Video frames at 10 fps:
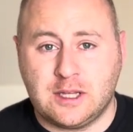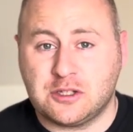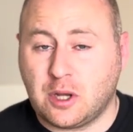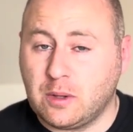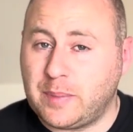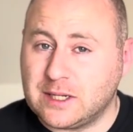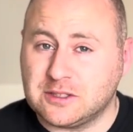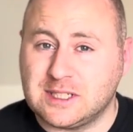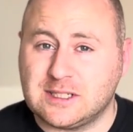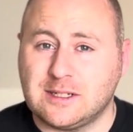solar panel
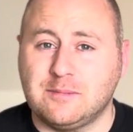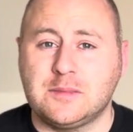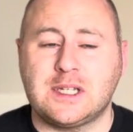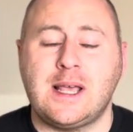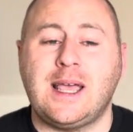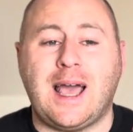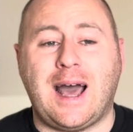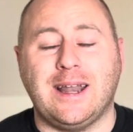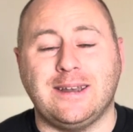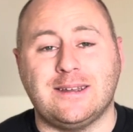systems
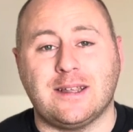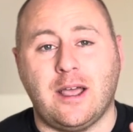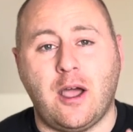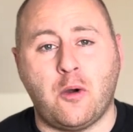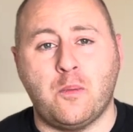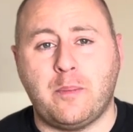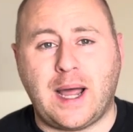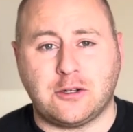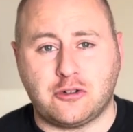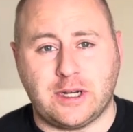and a home
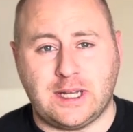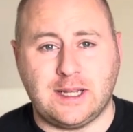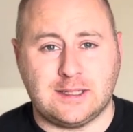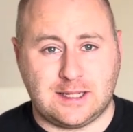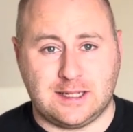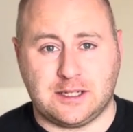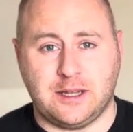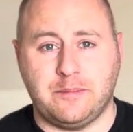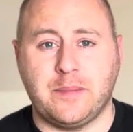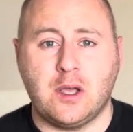battery
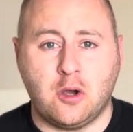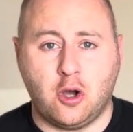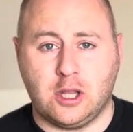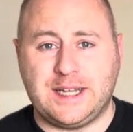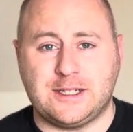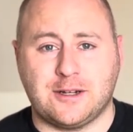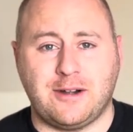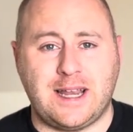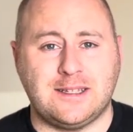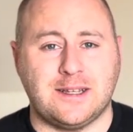system all
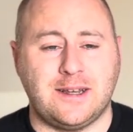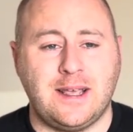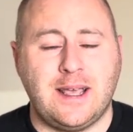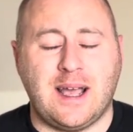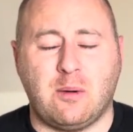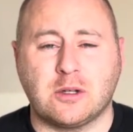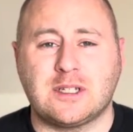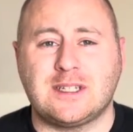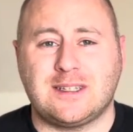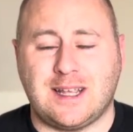integrated, I
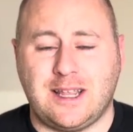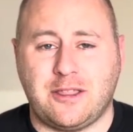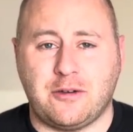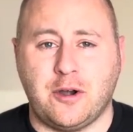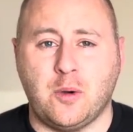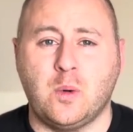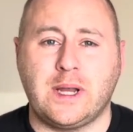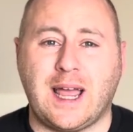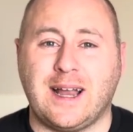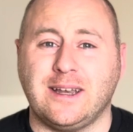wanted to take you through
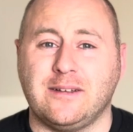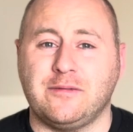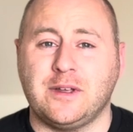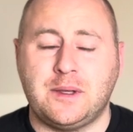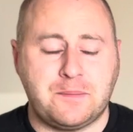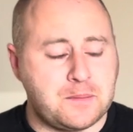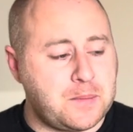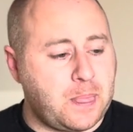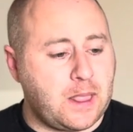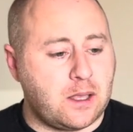kind of
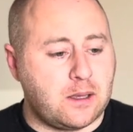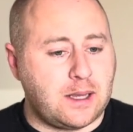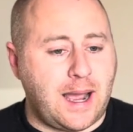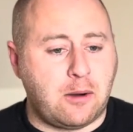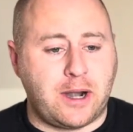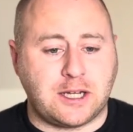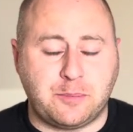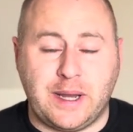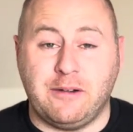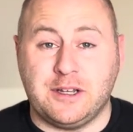our
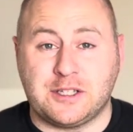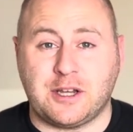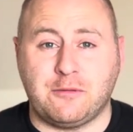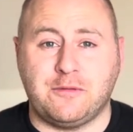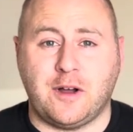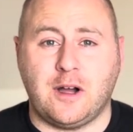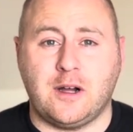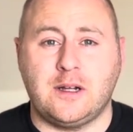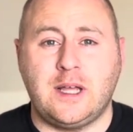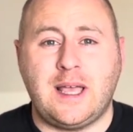experience so
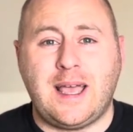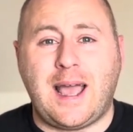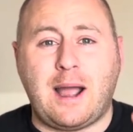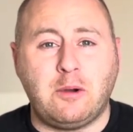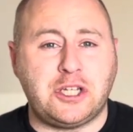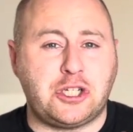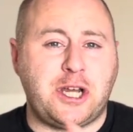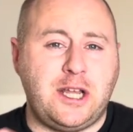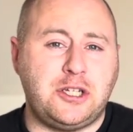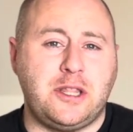far, how it's
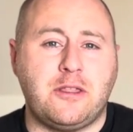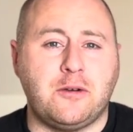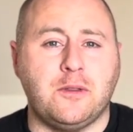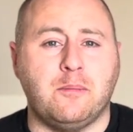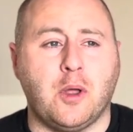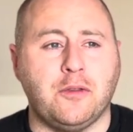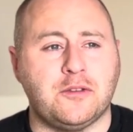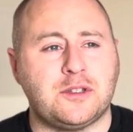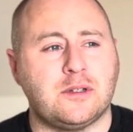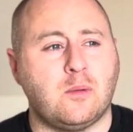changing through the
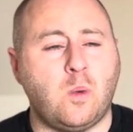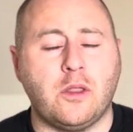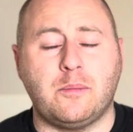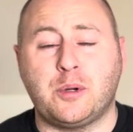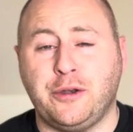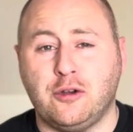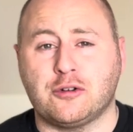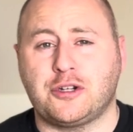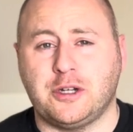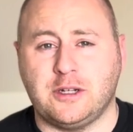months, what the
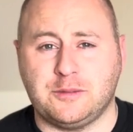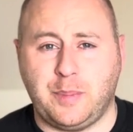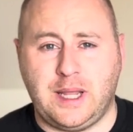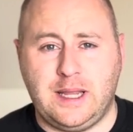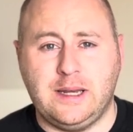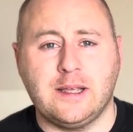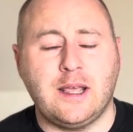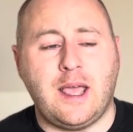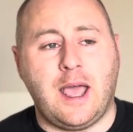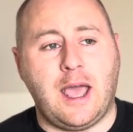production has been,
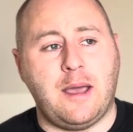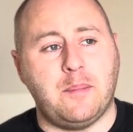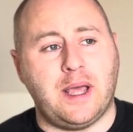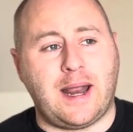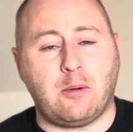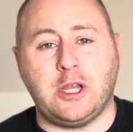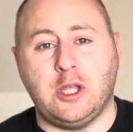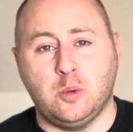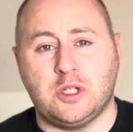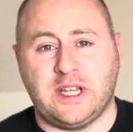and our
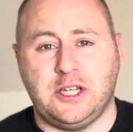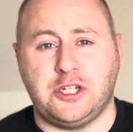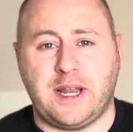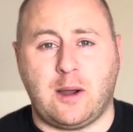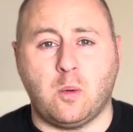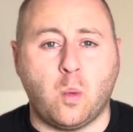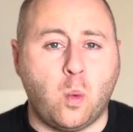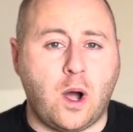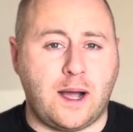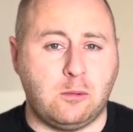usage. Now,
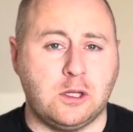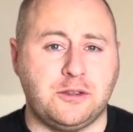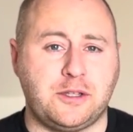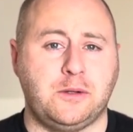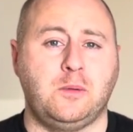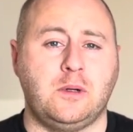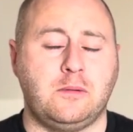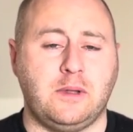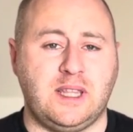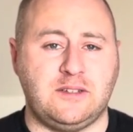what I will do
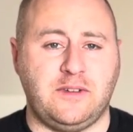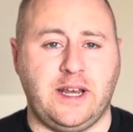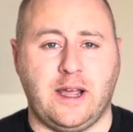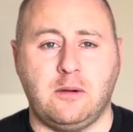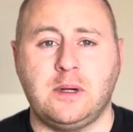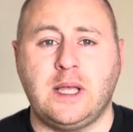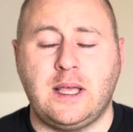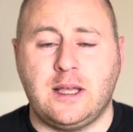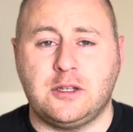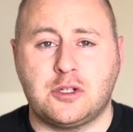with this video
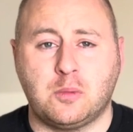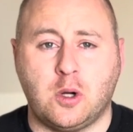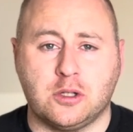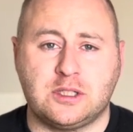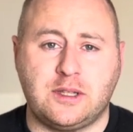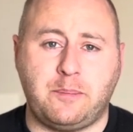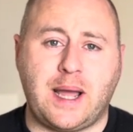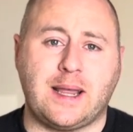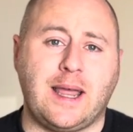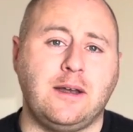towards the
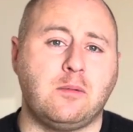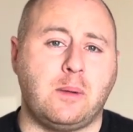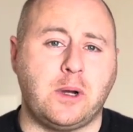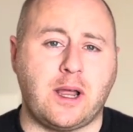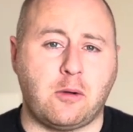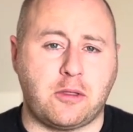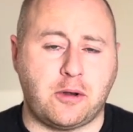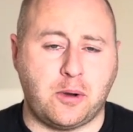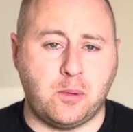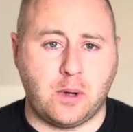back end when we go
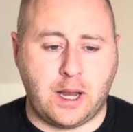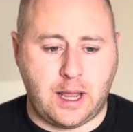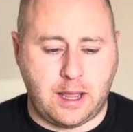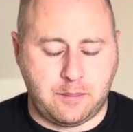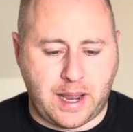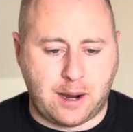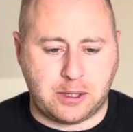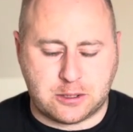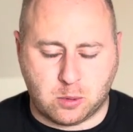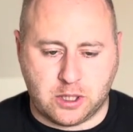through how
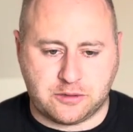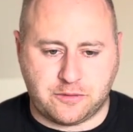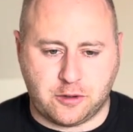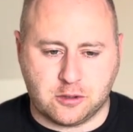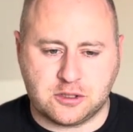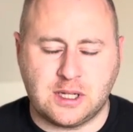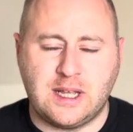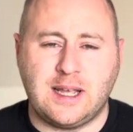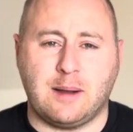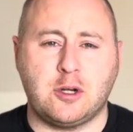it's worked for us,
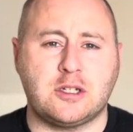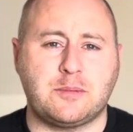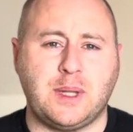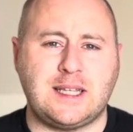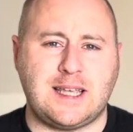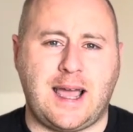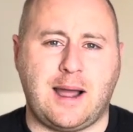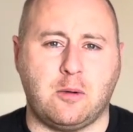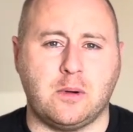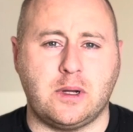I'm going to split it
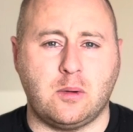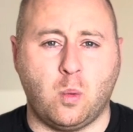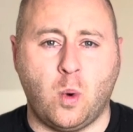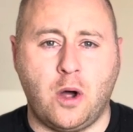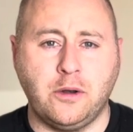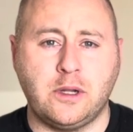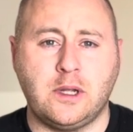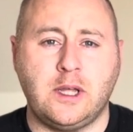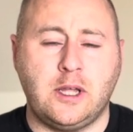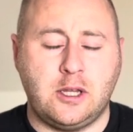out, one
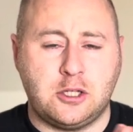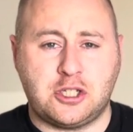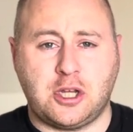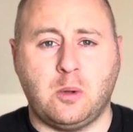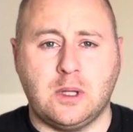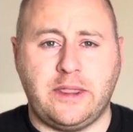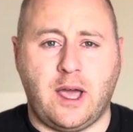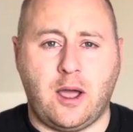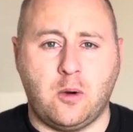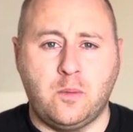solely the
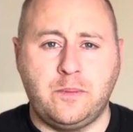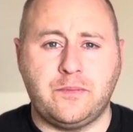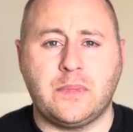home